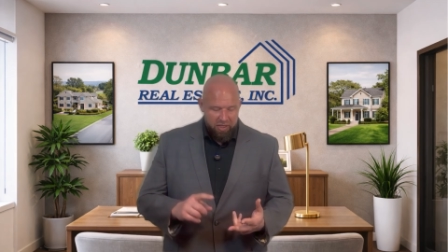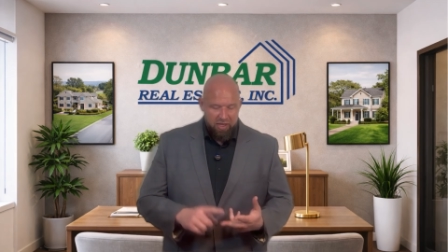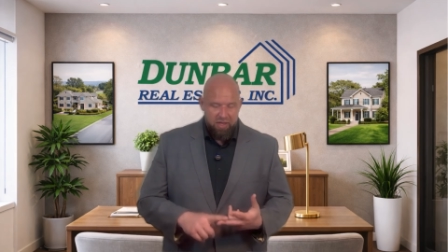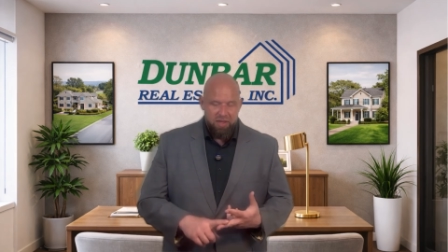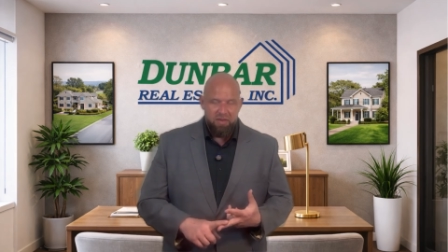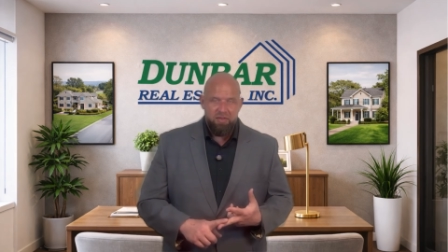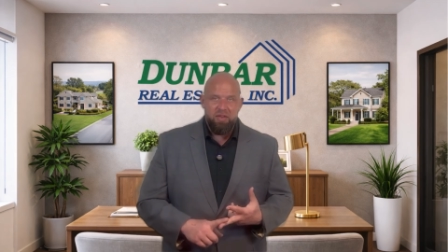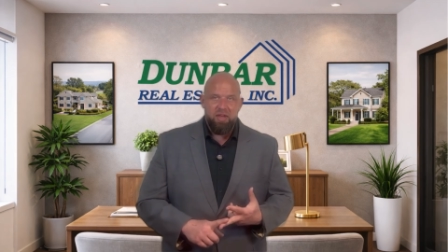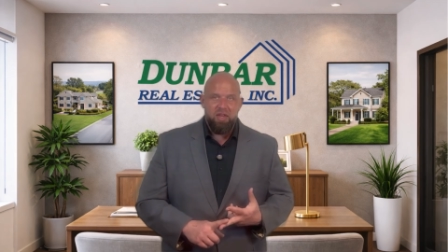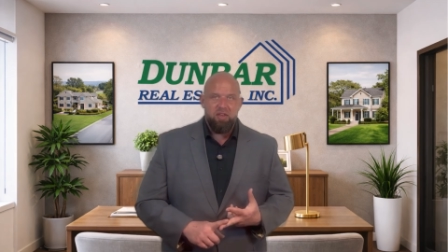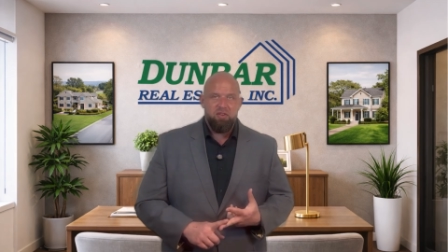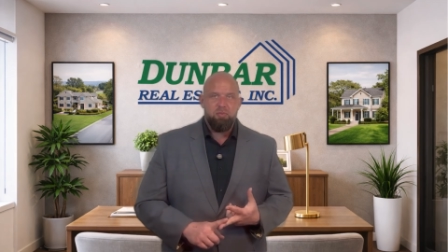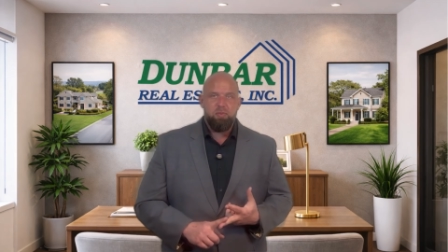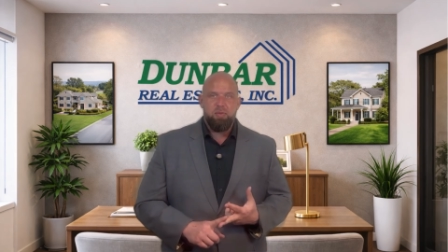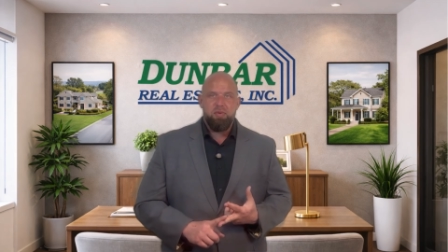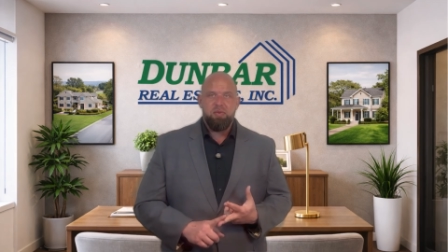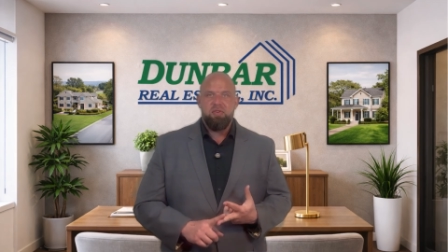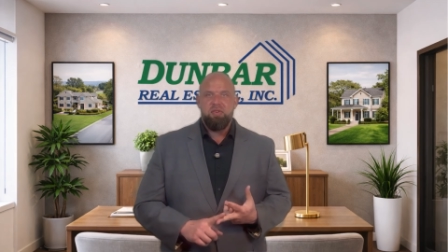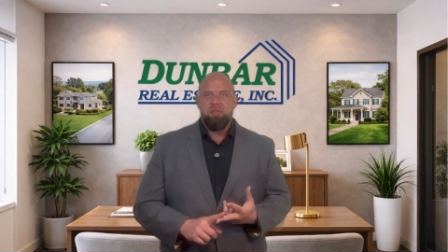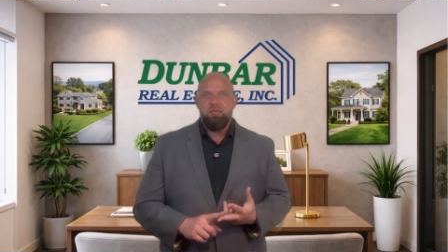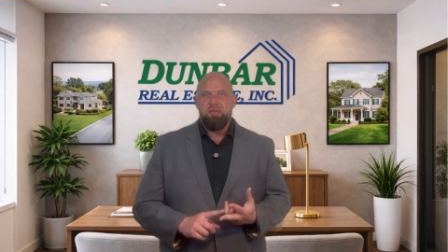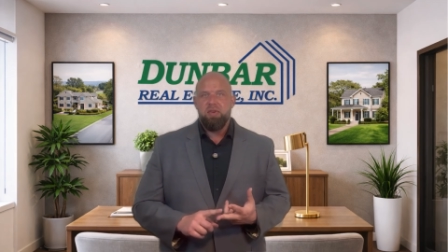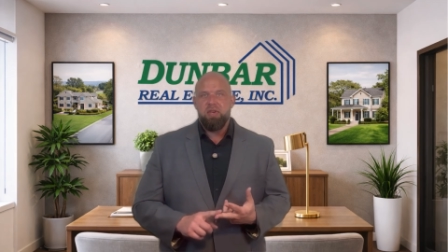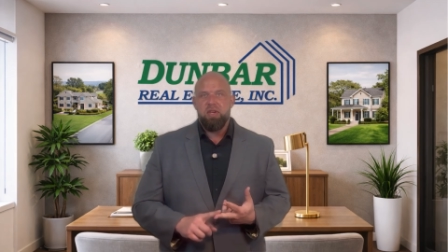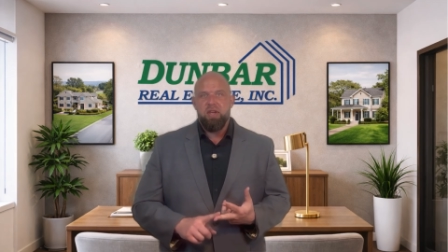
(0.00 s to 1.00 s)
in that
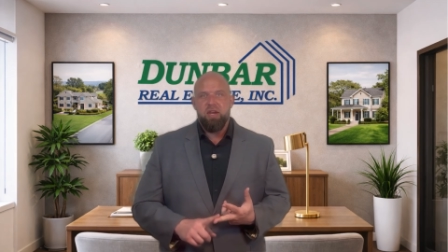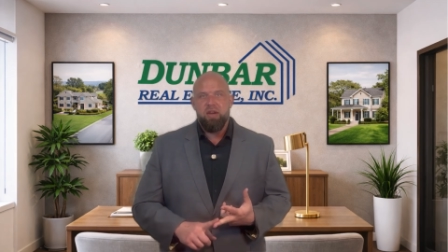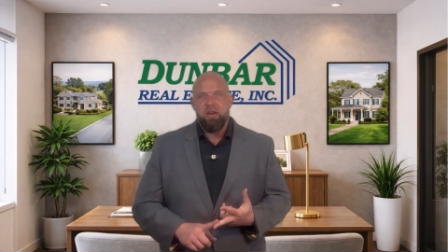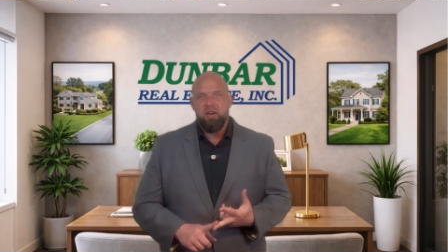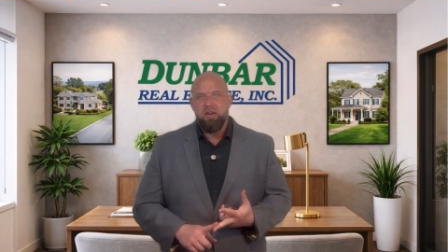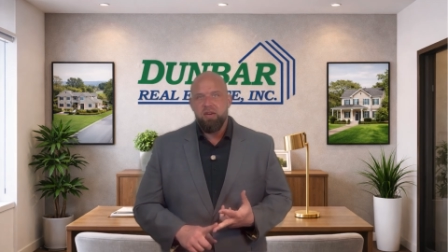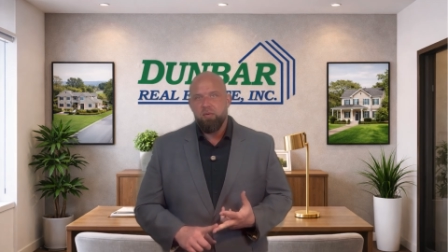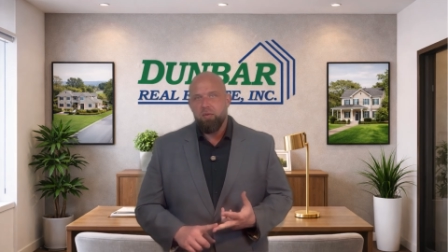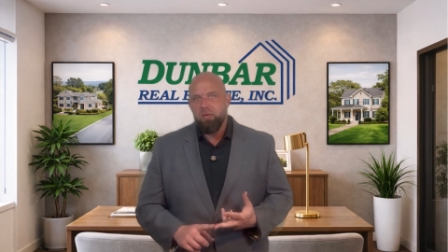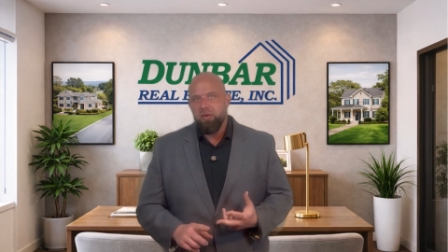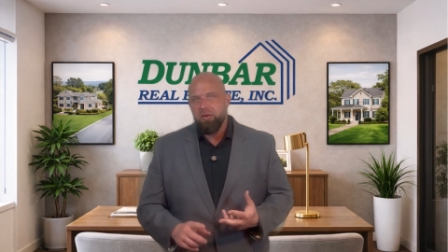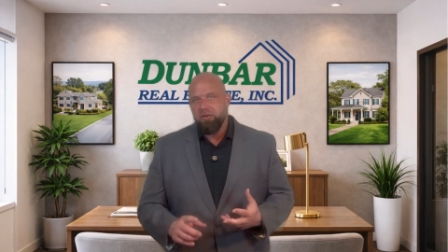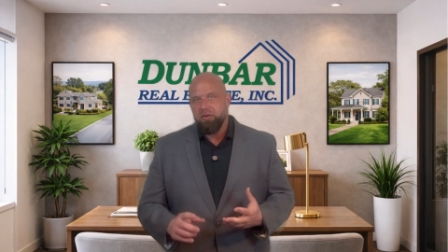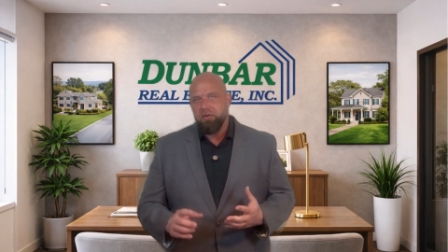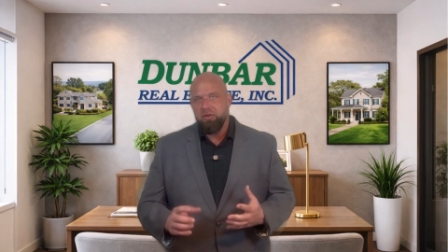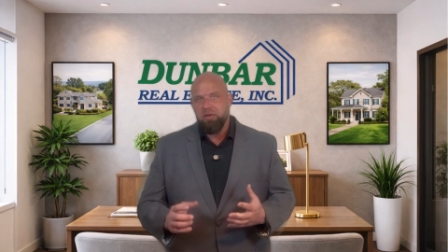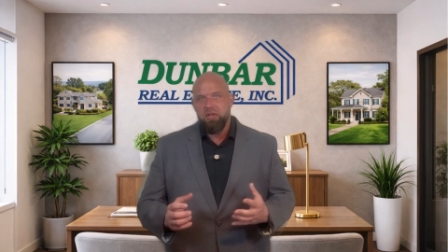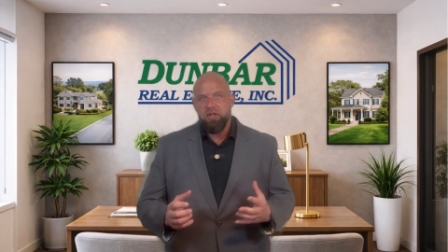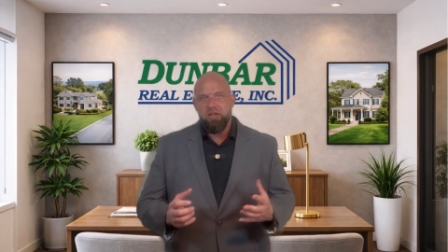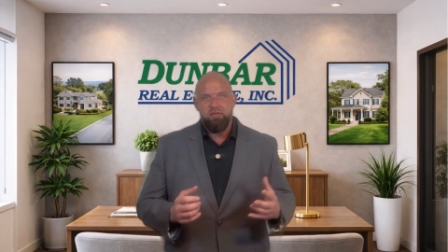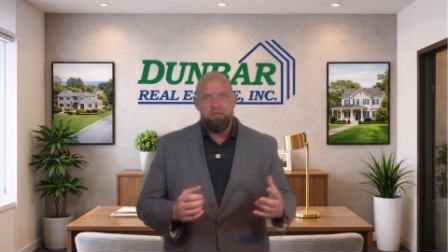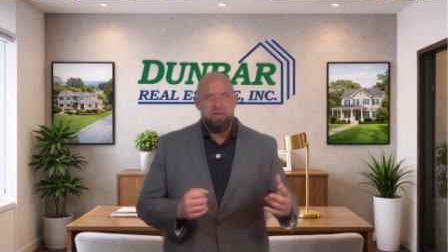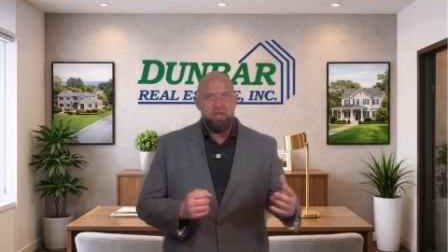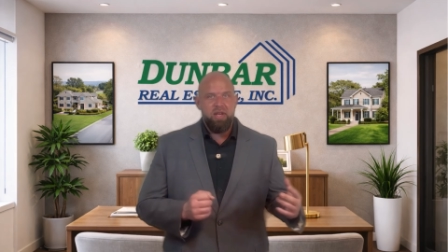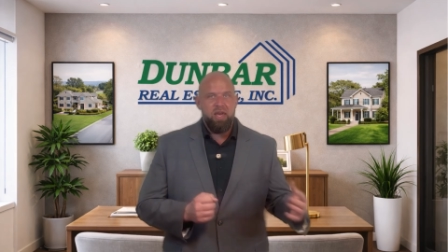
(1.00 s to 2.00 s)
specific area, whether
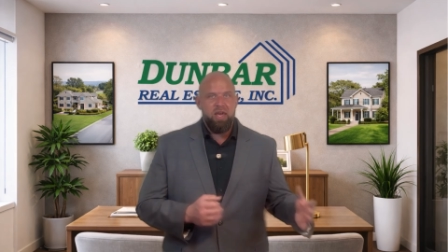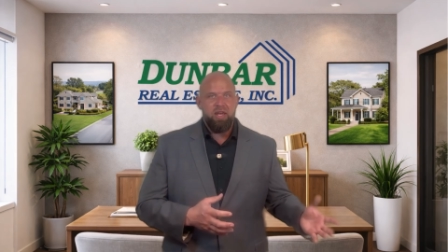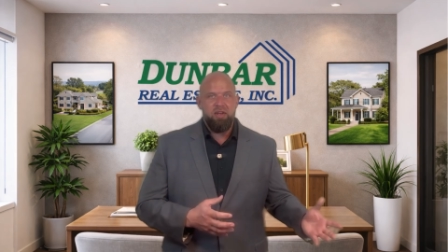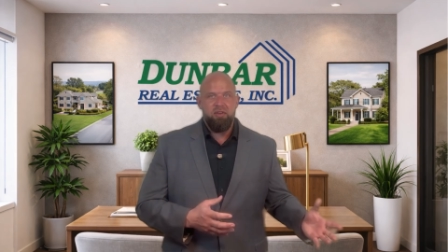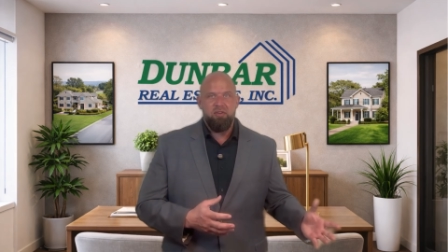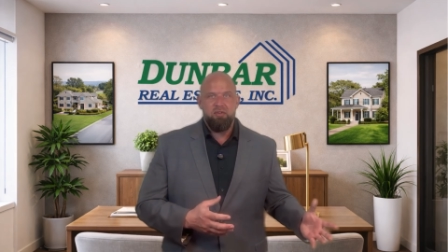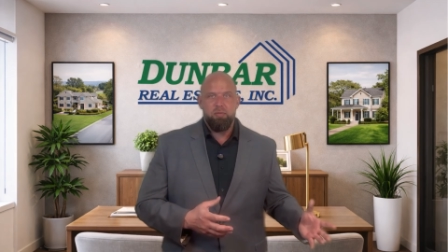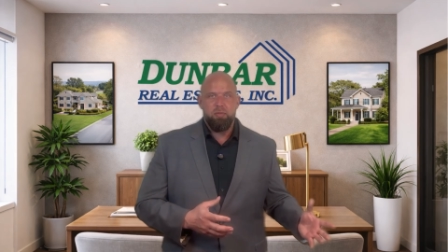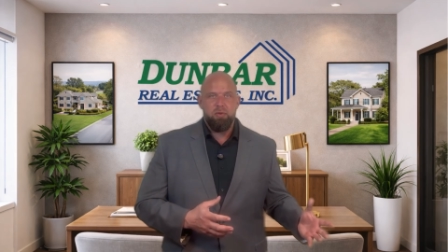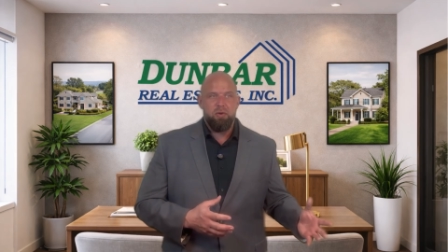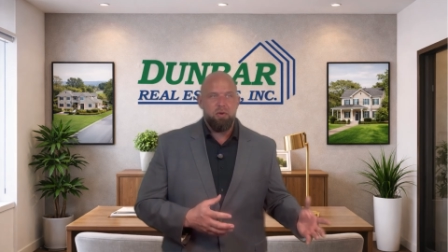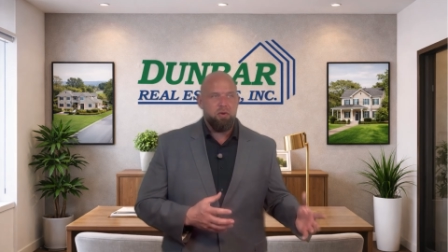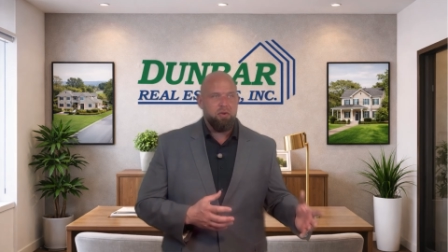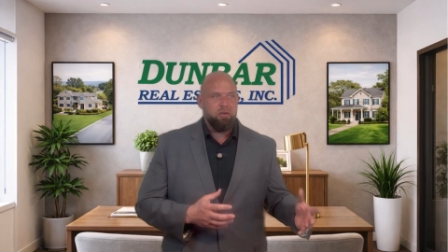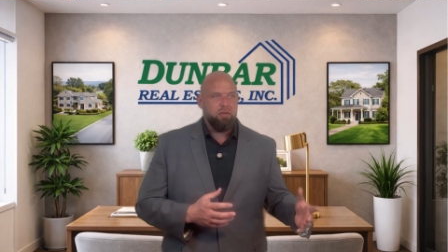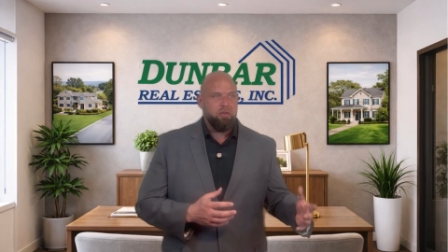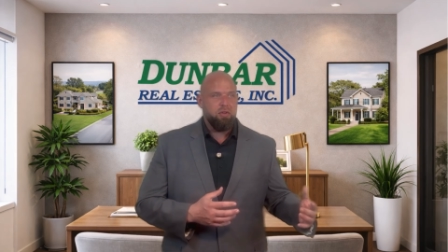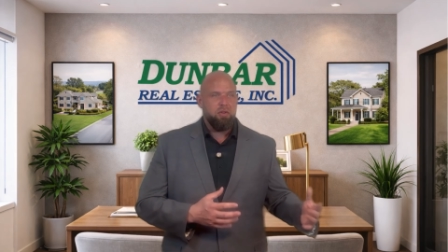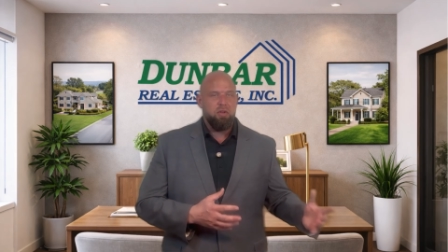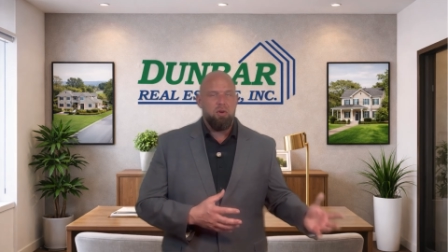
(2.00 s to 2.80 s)
you live in Hattiesburg,